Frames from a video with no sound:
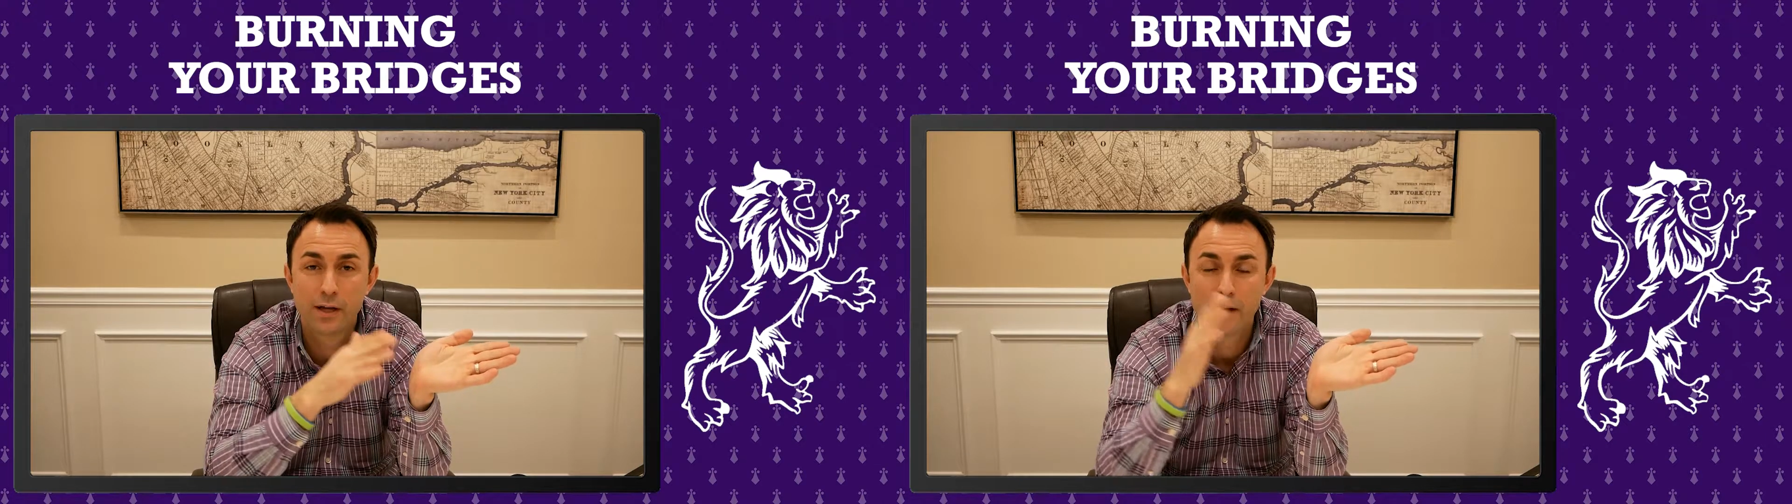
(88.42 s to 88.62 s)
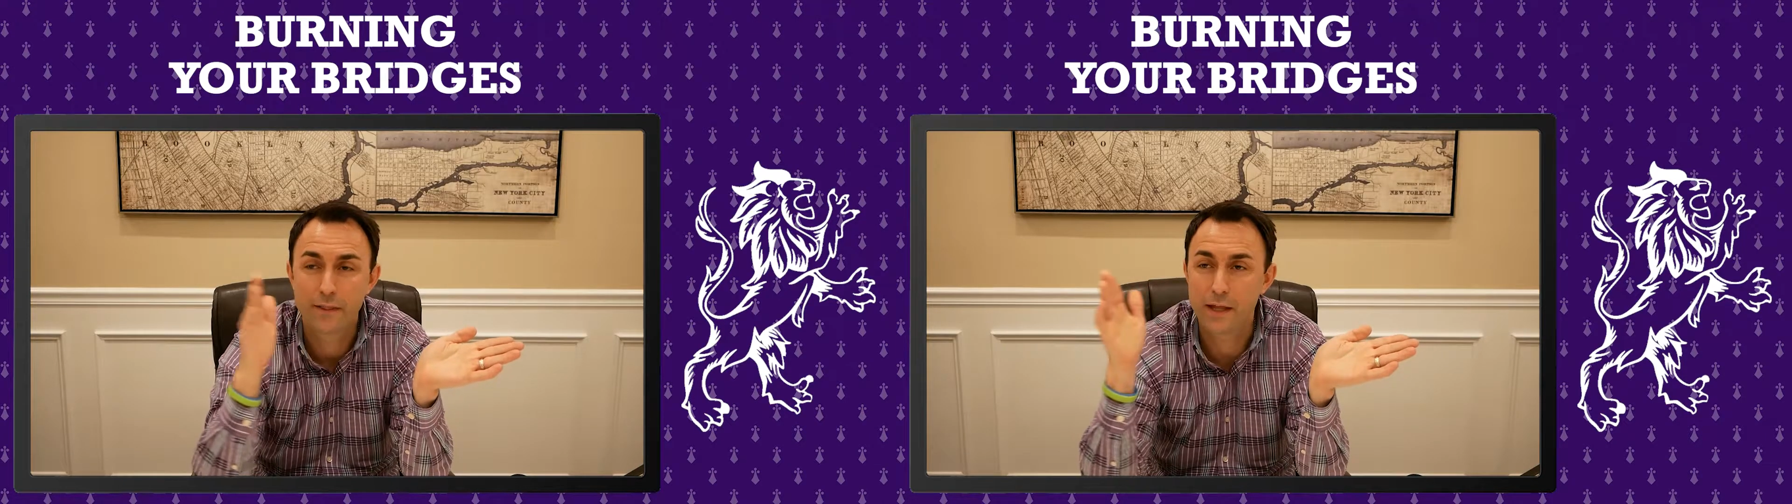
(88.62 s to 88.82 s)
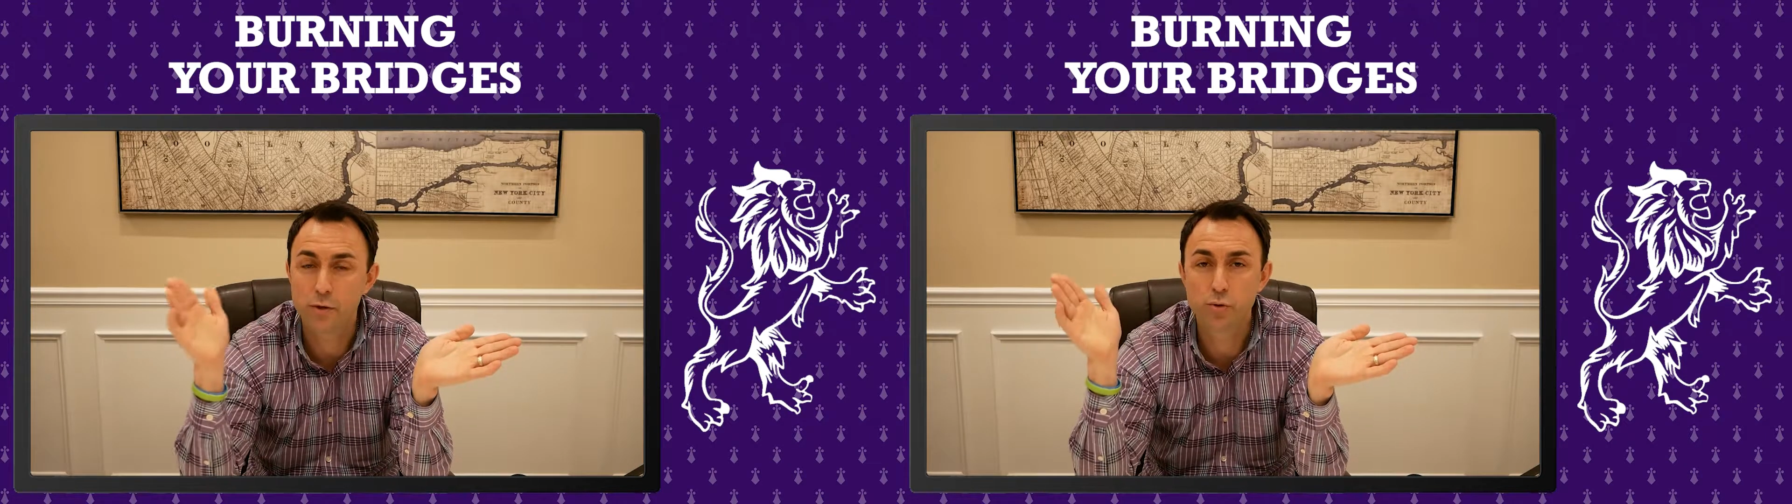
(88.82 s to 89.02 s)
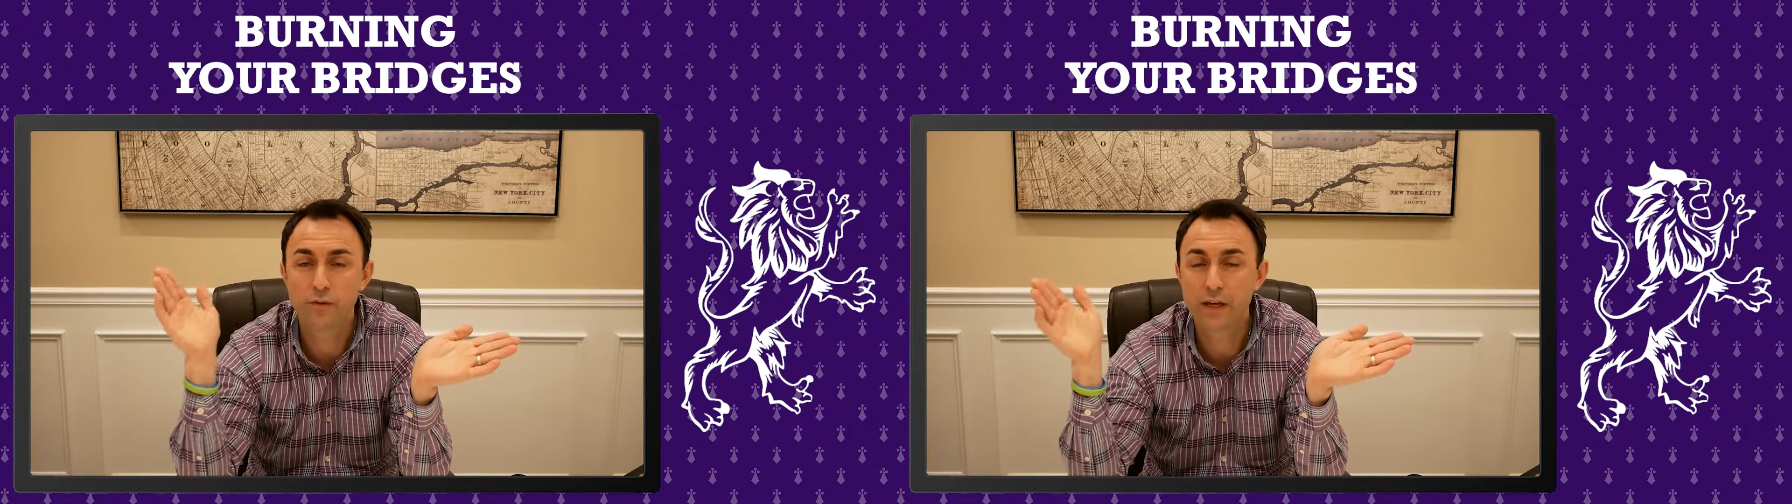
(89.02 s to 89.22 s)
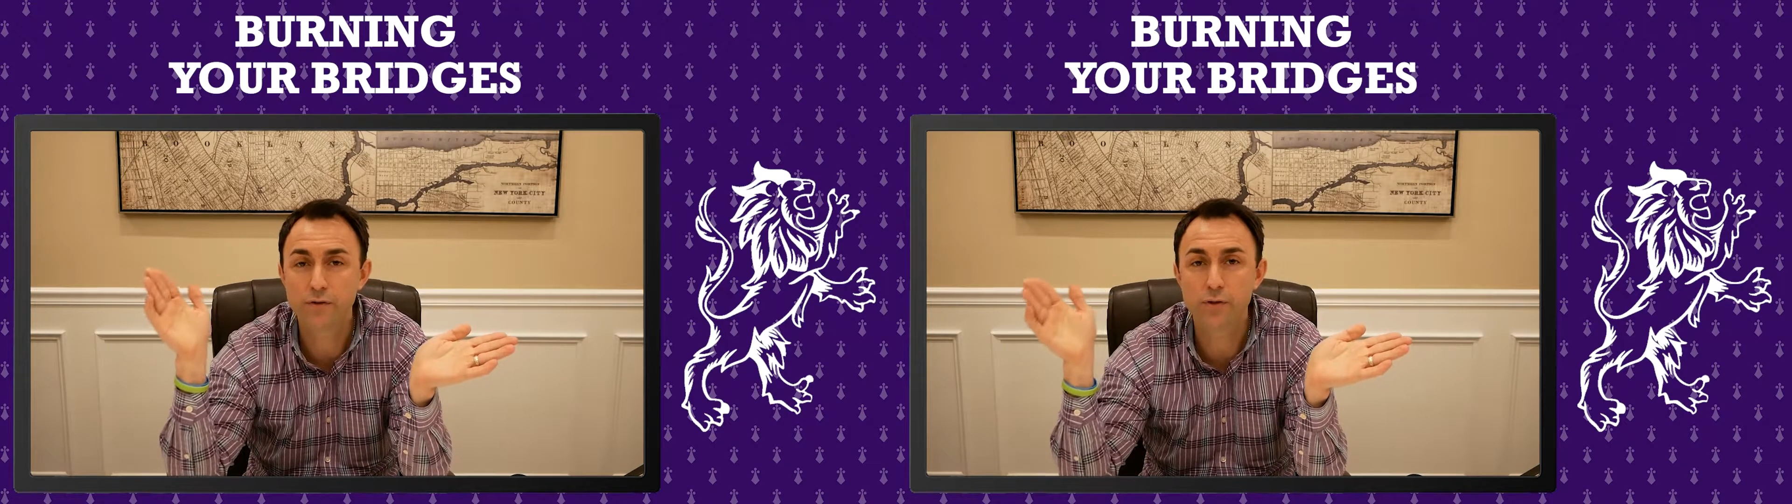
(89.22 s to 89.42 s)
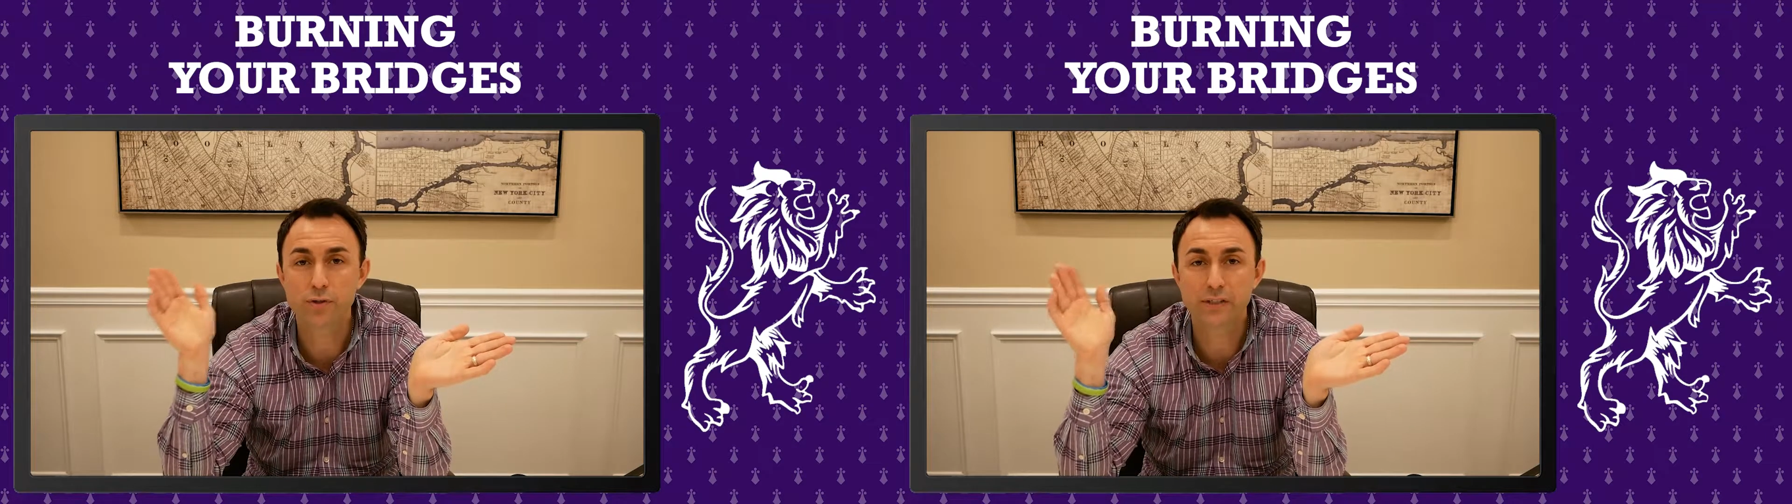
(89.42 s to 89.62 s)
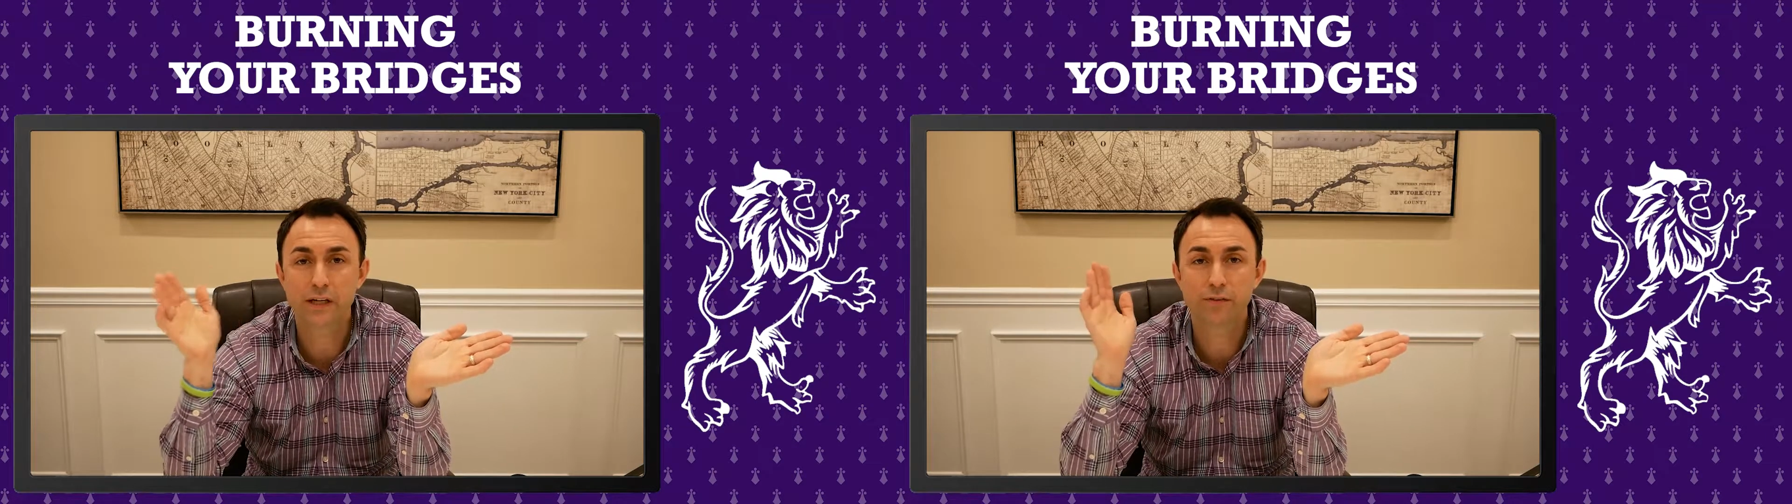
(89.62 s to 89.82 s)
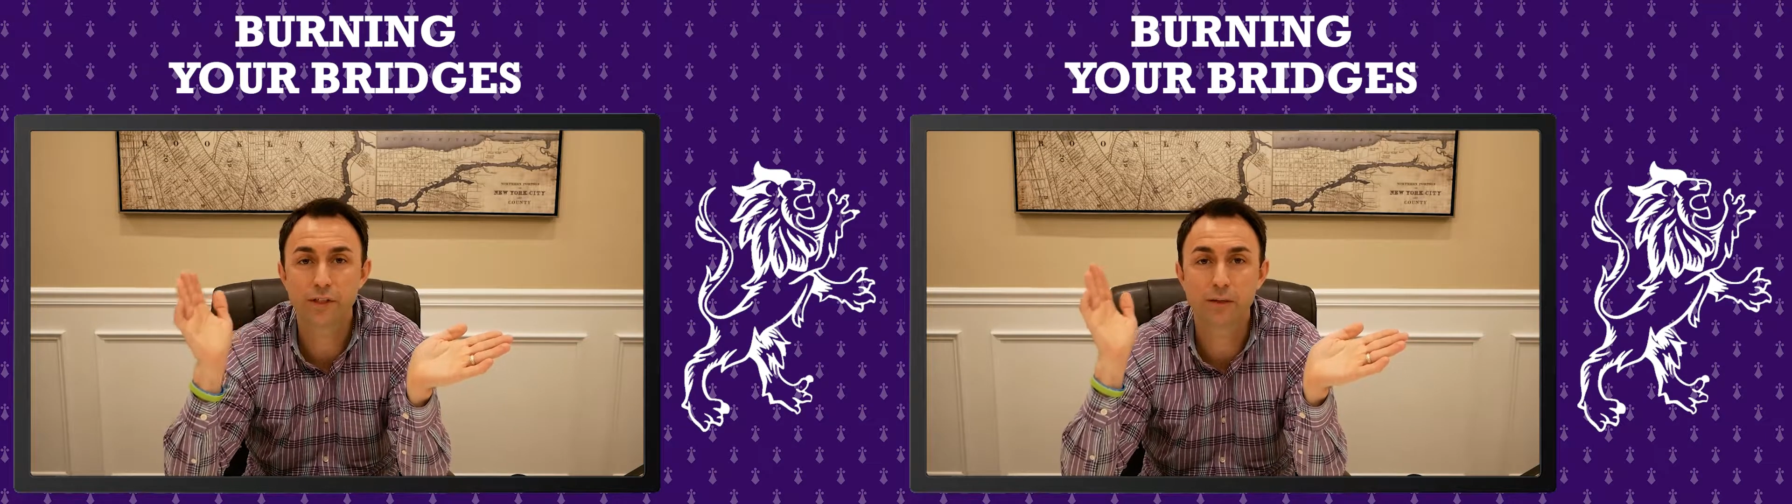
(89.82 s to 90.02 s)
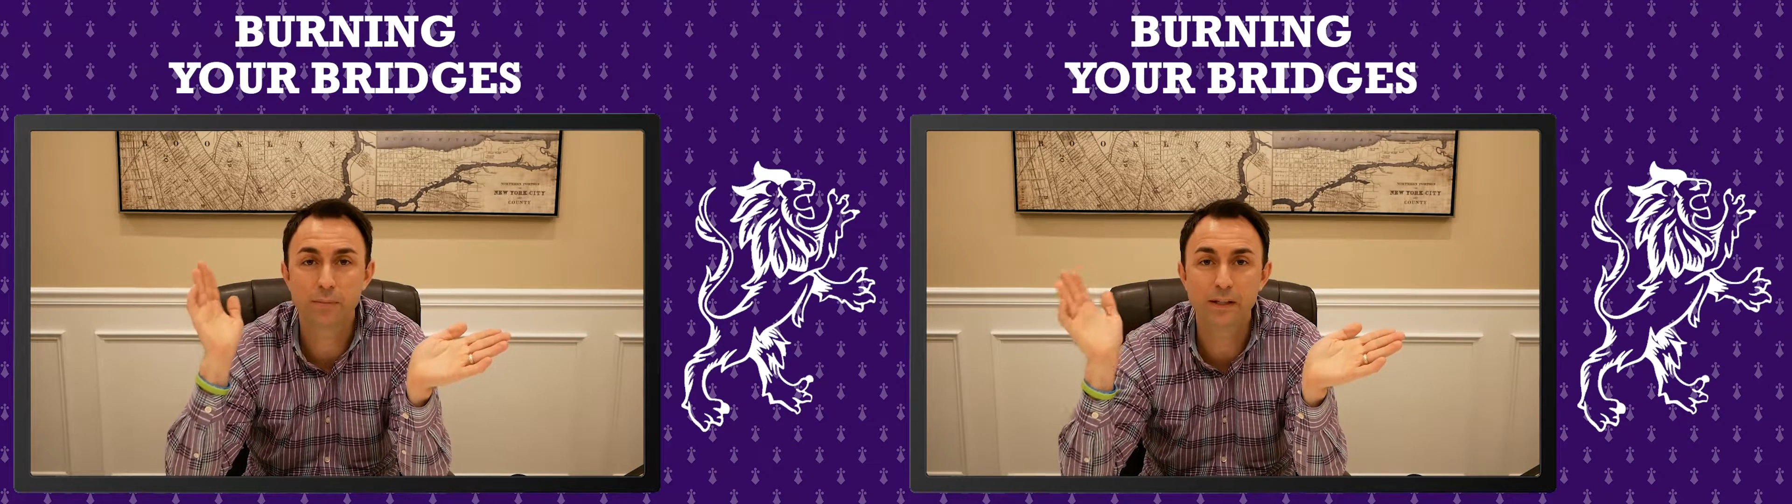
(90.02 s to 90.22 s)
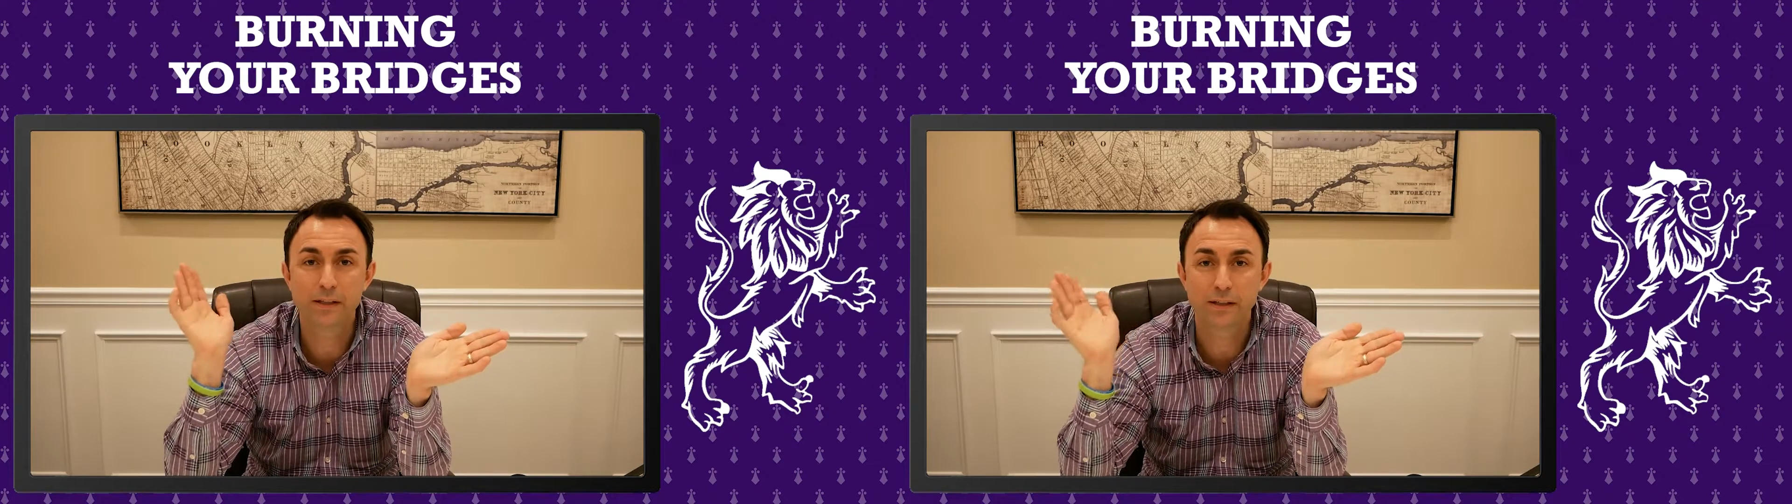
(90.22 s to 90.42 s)
then you've given yourself the
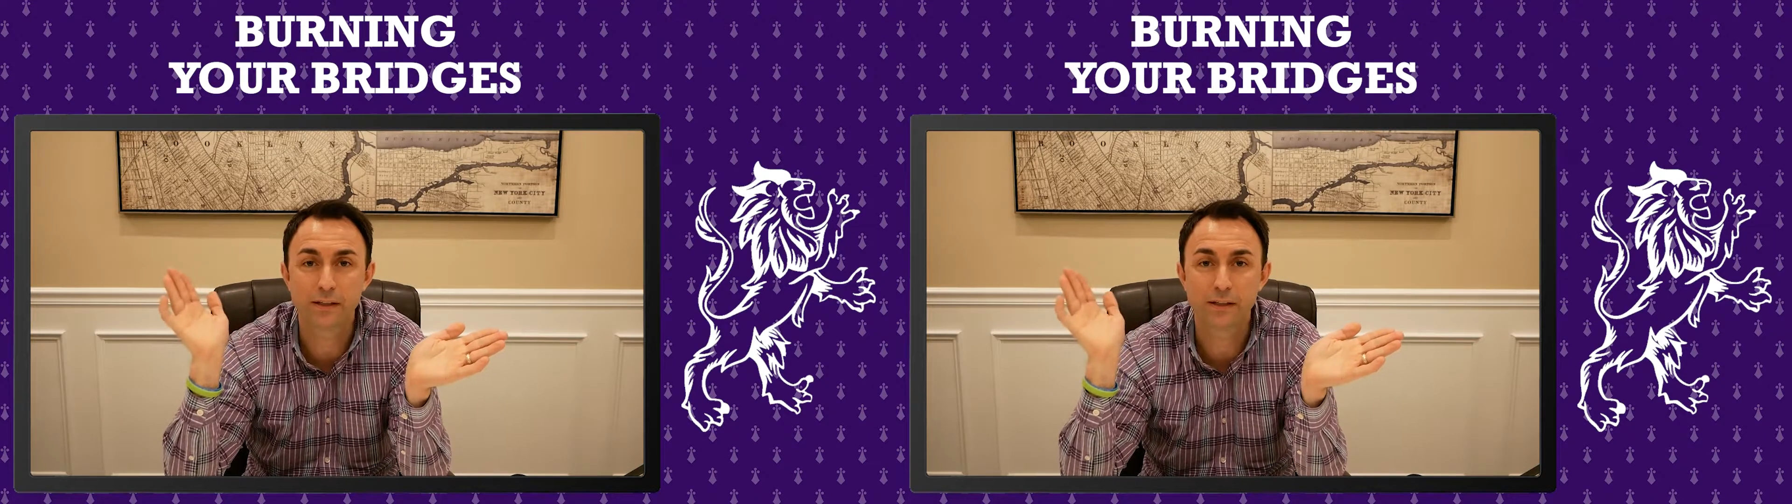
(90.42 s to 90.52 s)
ability